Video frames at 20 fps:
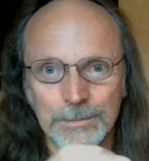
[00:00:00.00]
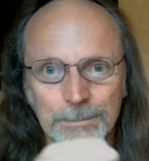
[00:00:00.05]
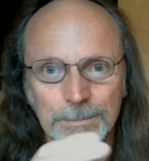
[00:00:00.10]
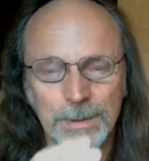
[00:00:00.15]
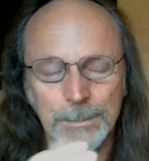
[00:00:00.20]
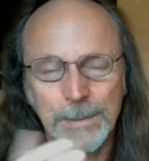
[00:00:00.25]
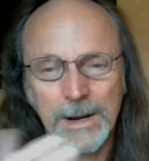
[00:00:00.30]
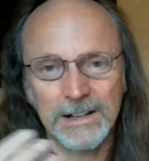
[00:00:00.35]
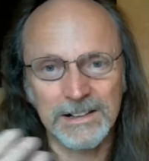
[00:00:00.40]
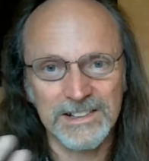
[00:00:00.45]

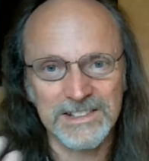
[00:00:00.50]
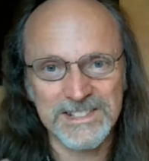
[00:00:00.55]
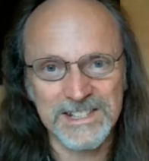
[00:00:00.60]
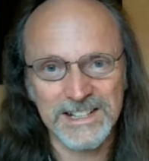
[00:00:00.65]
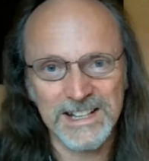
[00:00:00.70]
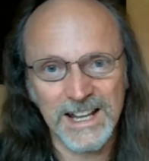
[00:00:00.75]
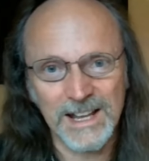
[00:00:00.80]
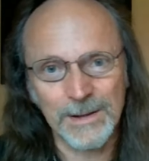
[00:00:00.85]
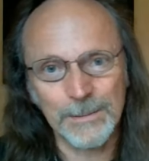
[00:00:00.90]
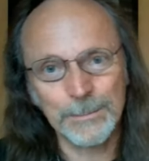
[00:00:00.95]
propellers
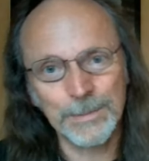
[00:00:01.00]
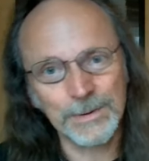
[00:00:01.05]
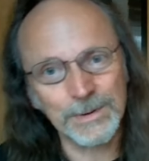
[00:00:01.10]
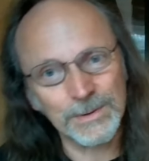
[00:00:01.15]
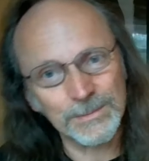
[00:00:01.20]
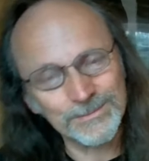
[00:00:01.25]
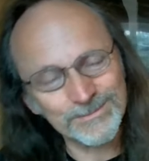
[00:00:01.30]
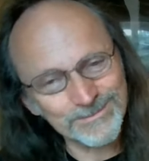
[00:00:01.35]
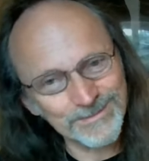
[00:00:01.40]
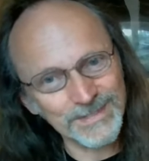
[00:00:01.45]
in it, but
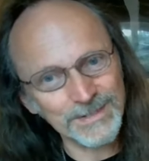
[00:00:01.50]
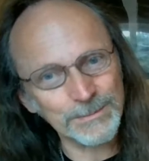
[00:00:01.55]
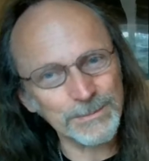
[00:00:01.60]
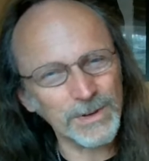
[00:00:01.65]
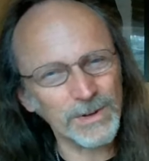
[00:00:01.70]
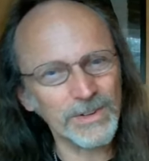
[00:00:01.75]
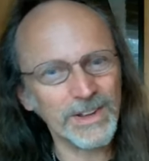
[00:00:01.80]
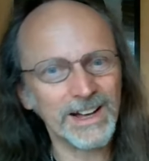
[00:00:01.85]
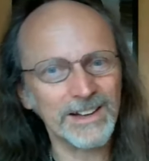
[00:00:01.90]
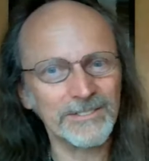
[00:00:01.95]
I'm
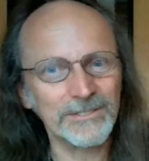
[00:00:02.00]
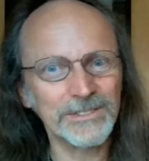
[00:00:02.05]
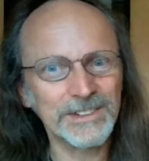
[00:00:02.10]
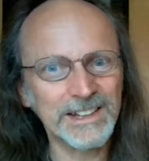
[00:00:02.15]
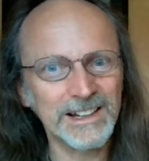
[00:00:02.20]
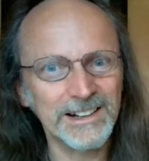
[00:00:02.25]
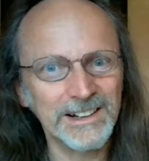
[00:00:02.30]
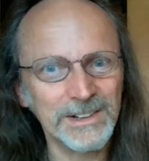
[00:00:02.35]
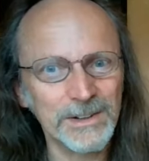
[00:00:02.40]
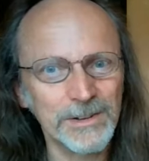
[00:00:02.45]
not that
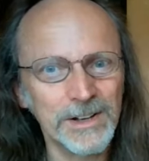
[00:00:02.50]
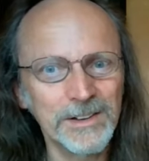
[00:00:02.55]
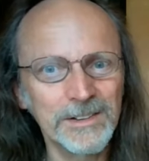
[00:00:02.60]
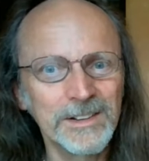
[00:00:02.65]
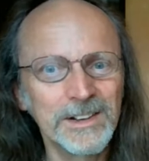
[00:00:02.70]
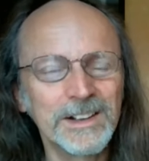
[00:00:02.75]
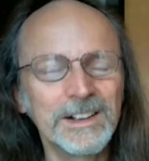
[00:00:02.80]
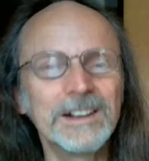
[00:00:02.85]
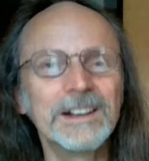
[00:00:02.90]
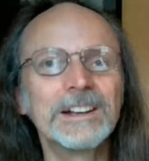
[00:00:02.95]
kind of
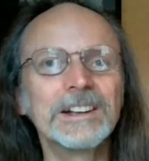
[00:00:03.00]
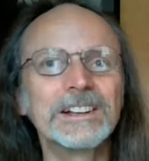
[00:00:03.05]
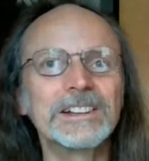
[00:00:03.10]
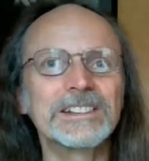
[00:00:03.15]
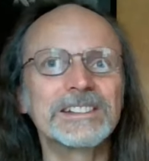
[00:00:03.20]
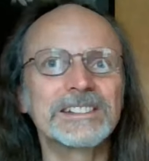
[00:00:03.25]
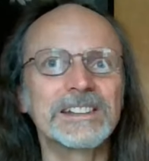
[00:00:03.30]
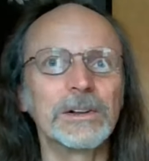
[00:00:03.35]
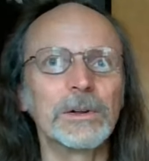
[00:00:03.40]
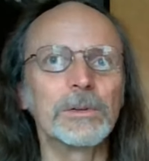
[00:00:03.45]

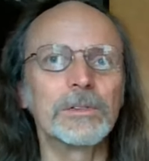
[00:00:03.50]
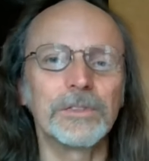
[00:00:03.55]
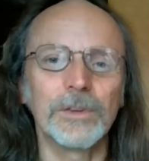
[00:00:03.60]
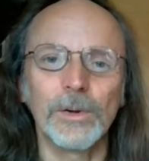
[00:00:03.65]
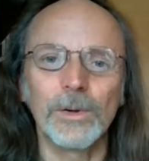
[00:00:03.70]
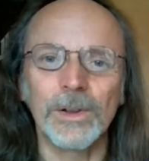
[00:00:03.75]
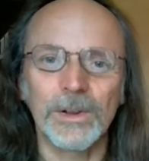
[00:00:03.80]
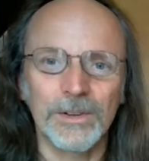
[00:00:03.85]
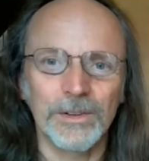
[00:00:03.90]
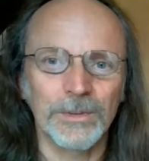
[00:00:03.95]

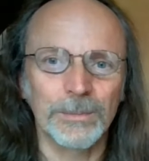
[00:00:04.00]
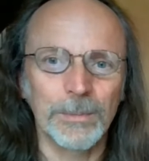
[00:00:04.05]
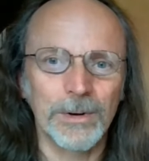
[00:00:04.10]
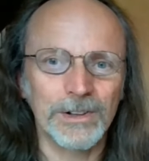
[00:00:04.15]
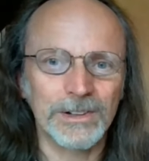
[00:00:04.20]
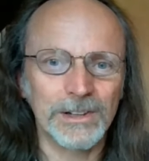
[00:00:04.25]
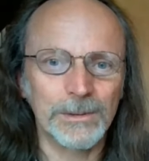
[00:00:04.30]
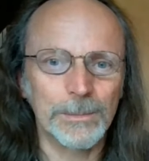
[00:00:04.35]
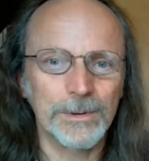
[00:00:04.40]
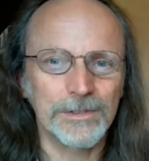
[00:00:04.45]
skillful at the
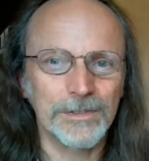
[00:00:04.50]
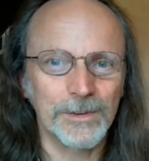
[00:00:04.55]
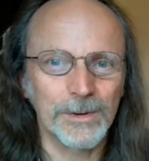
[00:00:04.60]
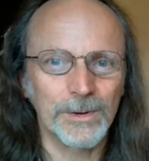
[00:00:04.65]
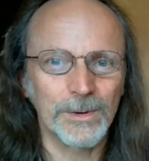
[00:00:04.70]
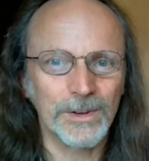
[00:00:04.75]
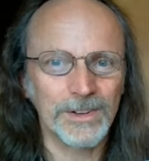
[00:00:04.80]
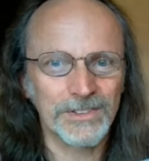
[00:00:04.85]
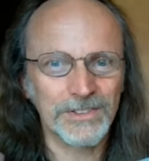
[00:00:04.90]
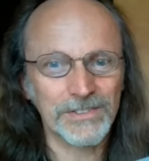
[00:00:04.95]
model
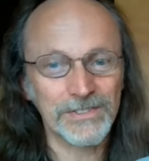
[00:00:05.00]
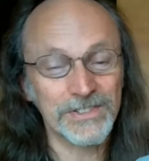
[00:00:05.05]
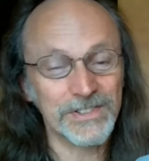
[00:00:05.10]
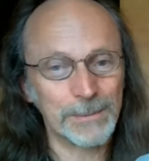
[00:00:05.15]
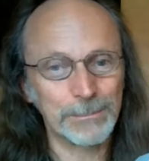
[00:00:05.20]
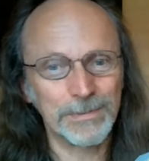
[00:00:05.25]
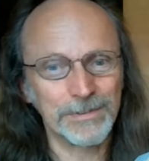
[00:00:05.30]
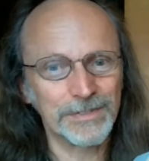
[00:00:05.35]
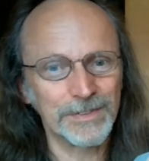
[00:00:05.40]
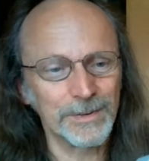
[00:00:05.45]
before, as I've
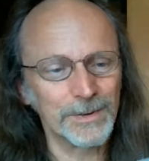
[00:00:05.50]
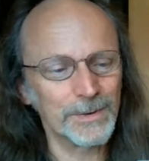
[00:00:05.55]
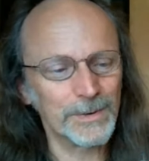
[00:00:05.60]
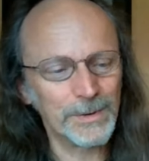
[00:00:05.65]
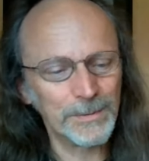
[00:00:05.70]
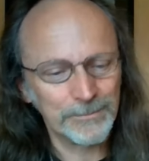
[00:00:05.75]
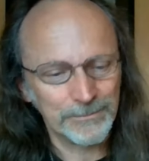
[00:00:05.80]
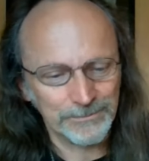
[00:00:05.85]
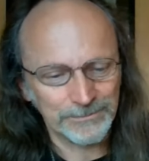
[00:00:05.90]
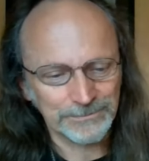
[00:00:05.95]
said before.